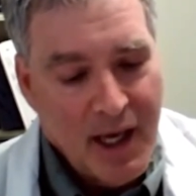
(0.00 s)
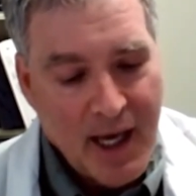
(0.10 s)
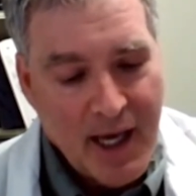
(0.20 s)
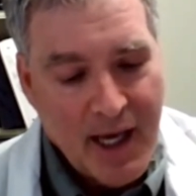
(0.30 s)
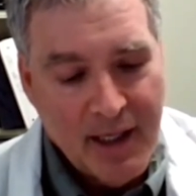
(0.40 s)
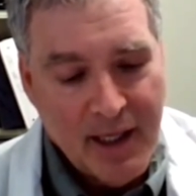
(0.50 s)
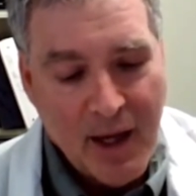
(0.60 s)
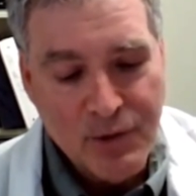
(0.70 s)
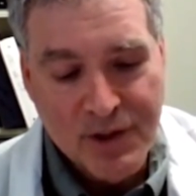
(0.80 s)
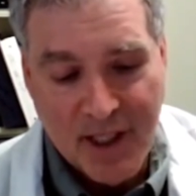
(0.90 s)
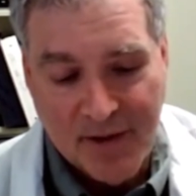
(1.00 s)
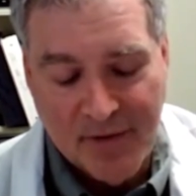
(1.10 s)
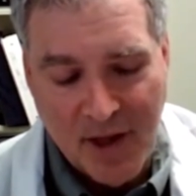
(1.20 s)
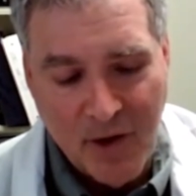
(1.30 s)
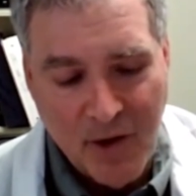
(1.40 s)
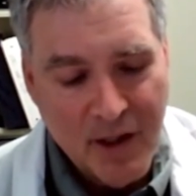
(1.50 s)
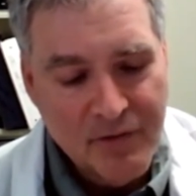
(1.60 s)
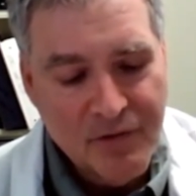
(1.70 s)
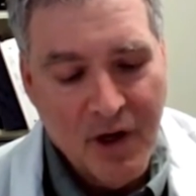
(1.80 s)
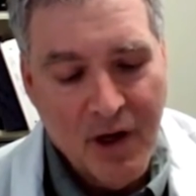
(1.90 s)
and how sick they are,
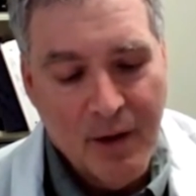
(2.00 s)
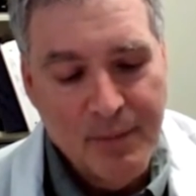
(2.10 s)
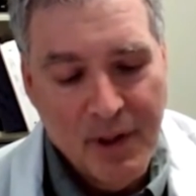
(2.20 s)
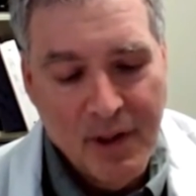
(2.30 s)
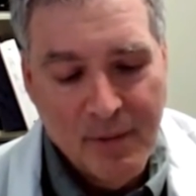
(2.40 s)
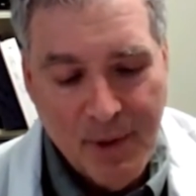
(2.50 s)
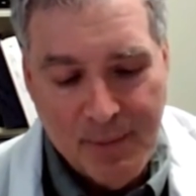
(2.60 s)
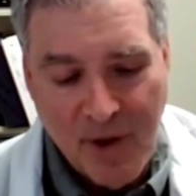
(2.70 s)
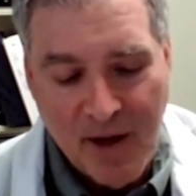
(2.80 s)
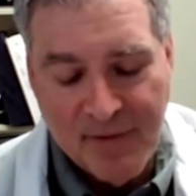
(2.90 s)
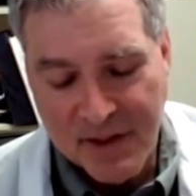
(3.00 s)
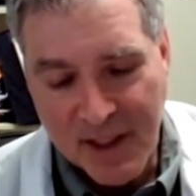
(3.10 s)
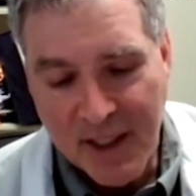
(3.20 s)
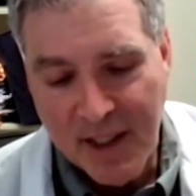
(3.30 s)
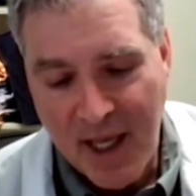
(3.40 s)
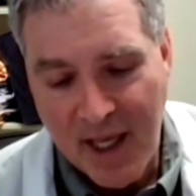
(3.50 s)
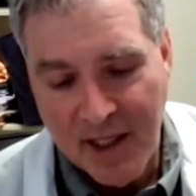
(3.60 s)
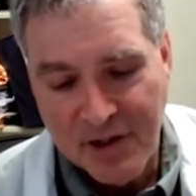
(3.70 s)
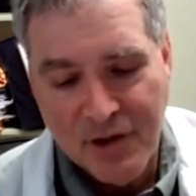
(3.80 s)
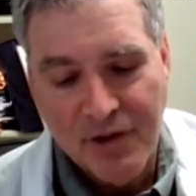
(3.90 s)
from people having skin
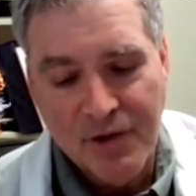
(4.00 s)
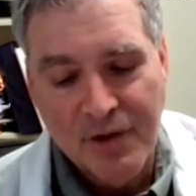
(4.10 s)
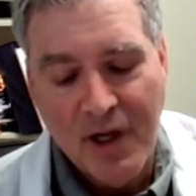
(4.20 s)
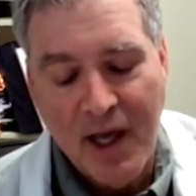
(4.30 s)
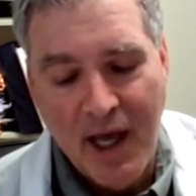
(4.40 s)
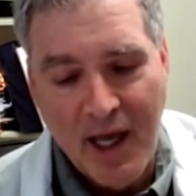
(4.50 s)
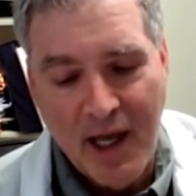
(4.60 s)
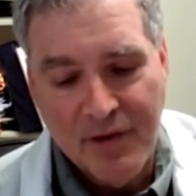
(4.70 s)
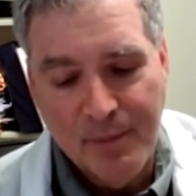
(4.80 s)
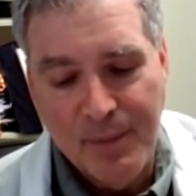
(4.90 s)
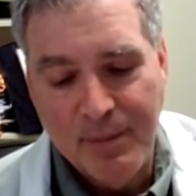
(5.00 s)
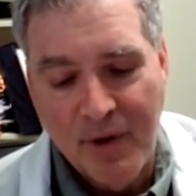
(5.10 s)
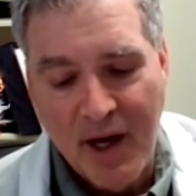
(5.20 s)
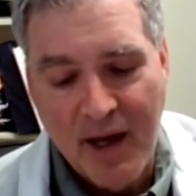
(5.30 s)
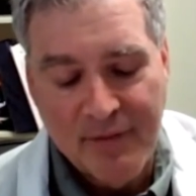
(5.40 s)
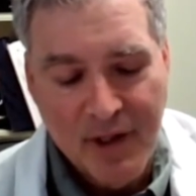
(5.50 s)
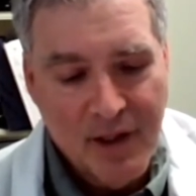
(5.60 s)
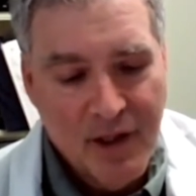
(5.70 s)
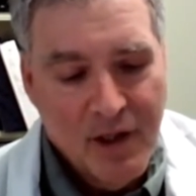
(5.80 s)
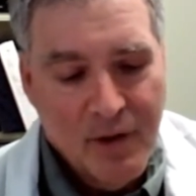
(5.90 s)
cancer to people
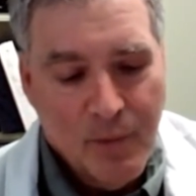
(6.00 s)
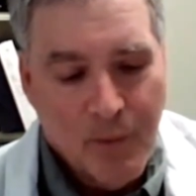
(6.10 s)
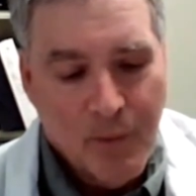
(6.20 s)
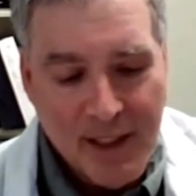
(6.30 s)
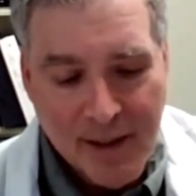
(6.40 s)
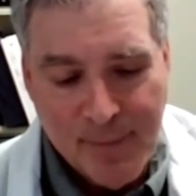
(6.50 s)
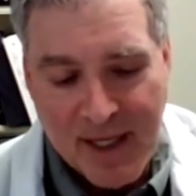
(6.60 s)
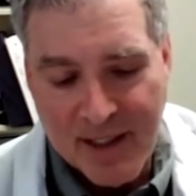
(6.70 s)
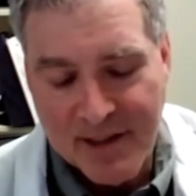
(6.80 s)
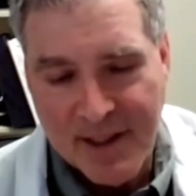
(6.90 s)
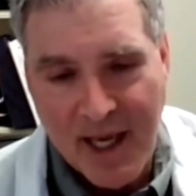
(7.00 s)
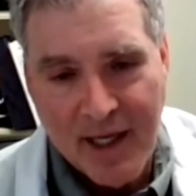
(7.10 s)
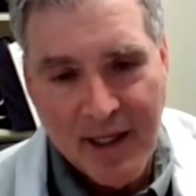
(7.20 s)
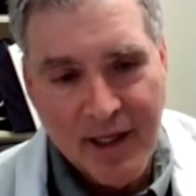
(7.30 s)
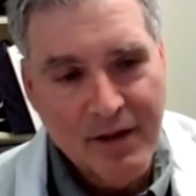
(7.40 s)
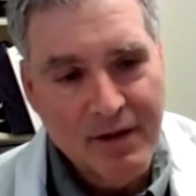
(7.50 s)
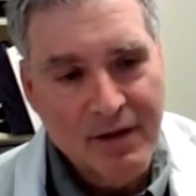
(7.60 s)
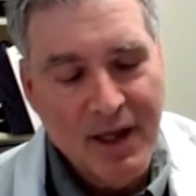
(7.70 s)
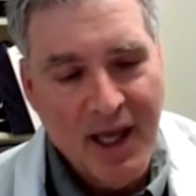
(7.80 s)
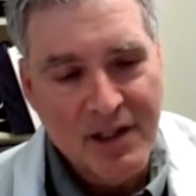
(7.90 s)
having widely metastatic
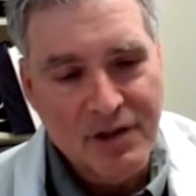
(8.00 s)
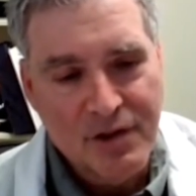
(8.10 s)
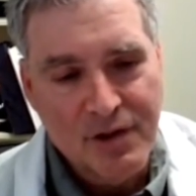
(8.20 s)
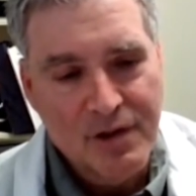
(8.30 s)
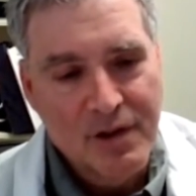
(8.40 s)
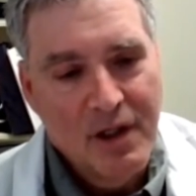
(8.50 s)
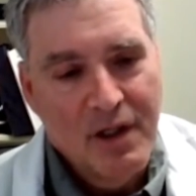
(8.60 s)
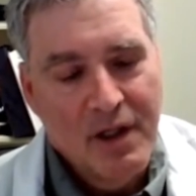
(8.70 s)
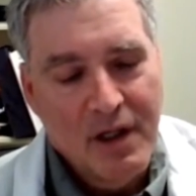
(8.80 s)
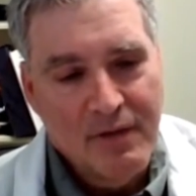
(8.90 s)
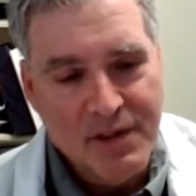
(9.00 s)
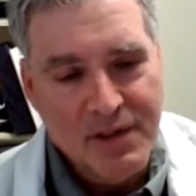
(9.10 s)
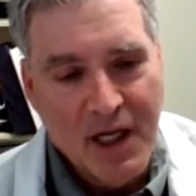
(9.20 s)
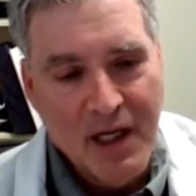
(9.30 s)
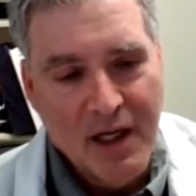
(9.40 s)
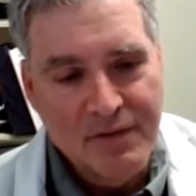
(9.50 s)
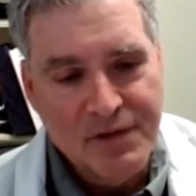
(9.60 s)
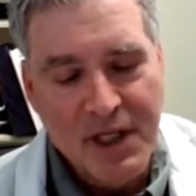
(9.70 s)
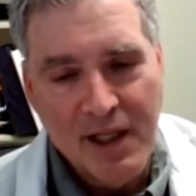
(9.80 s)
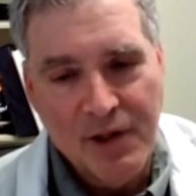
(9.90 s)
cancer of
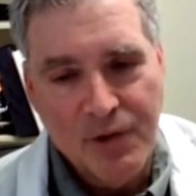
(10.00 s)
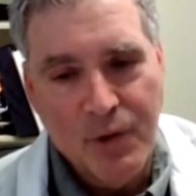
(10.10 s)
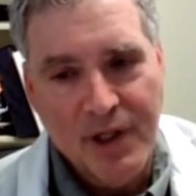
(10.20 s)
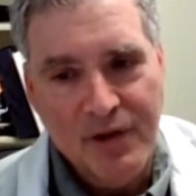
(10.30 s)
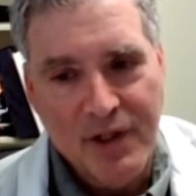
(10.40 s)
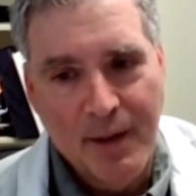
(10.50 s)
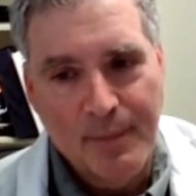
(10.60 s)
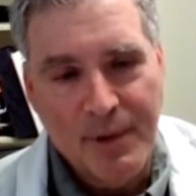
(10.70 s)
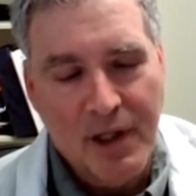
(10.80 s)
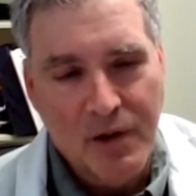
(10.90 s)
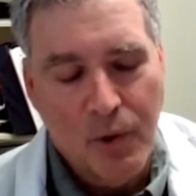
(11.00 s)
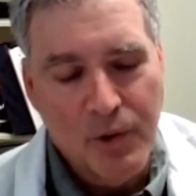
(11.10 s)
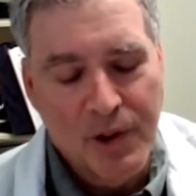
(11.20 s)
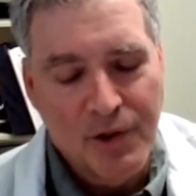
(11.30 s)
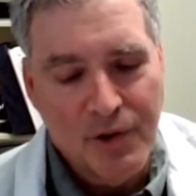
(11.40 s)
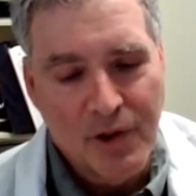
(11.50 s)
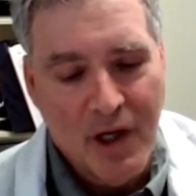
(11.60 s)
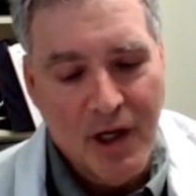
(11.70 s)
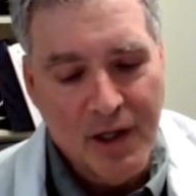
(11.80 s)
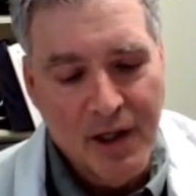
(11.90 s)
solid organ type like colon or
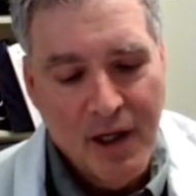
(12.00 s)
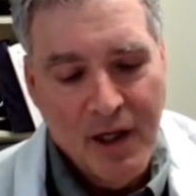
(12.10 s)
lung,